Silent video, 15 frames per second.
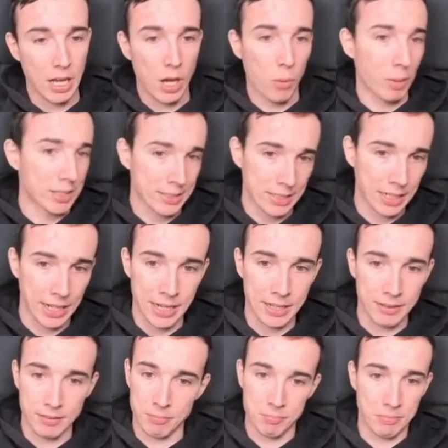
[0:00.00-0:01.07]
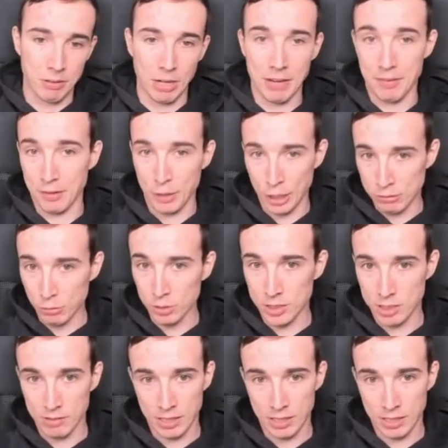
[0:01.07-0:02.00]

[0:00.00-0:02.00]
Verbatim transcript: once again everything loses.